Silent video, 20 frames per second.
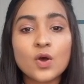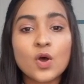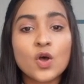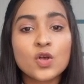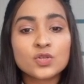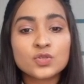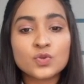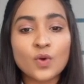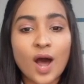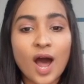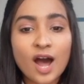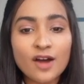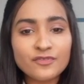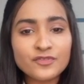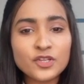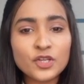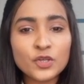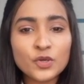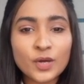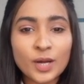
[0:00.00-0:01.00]
So after
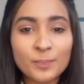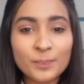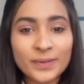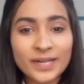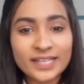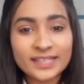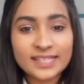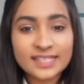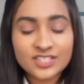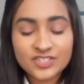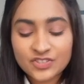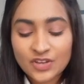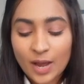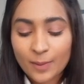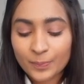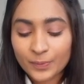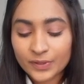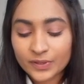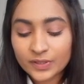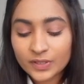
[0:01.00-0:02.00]
you complete this
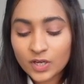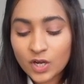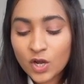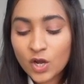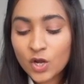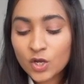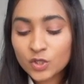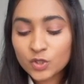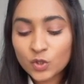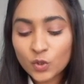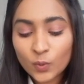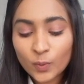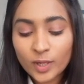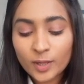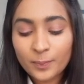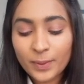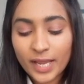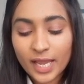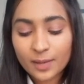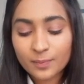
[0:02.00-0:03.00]
chapter, you will
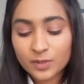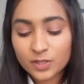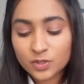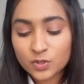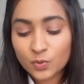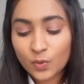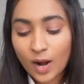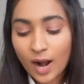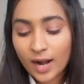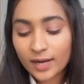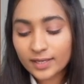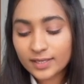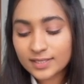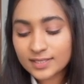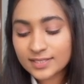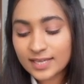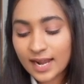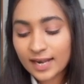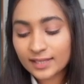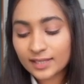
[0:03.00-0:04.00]
be able to
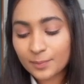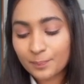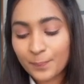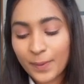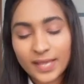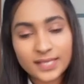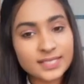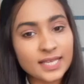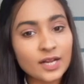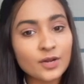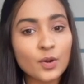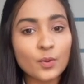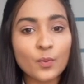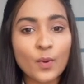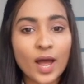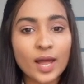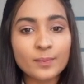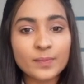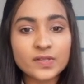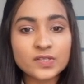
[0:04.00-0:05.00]
understand the basic
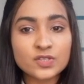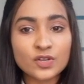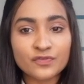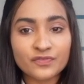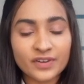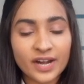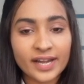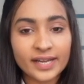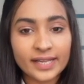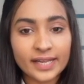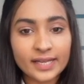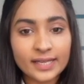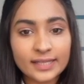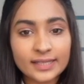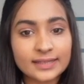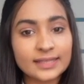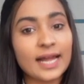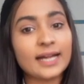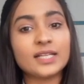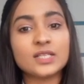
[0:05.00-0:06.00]
requirements of writing.
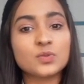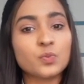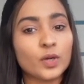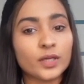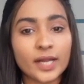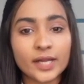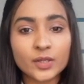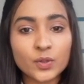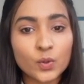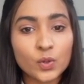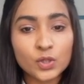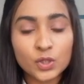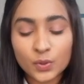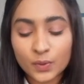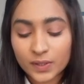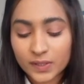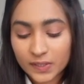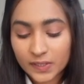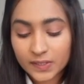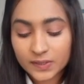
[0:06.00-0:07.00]
That is what I told you
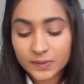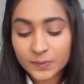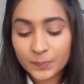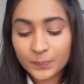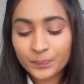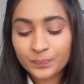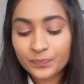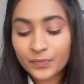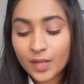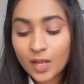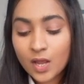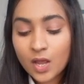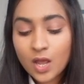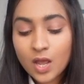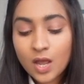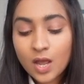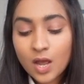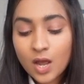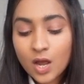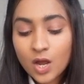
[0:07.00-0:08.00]
earlier.
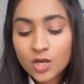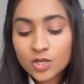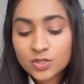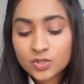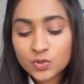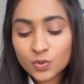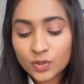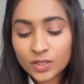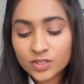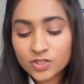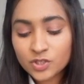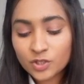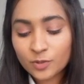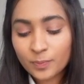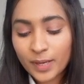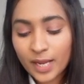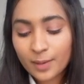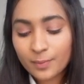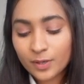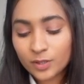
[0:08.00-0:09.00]
Students should
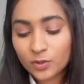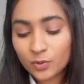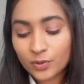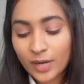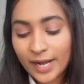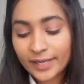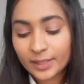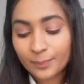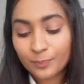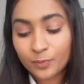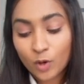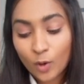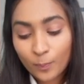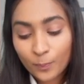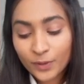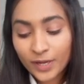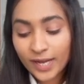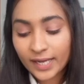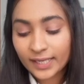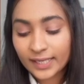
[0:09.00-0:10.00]
be able to write
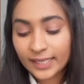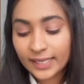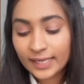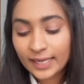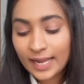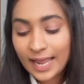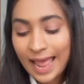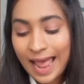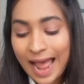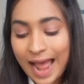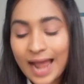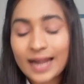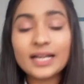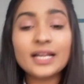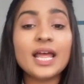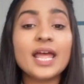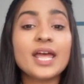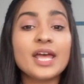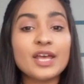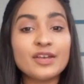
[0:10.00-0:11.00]
appropriately and
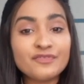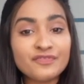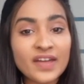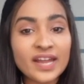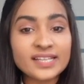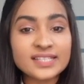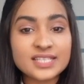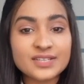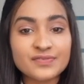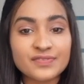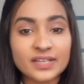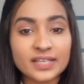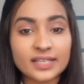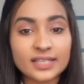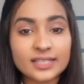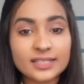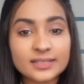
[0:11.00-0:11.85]
effectively.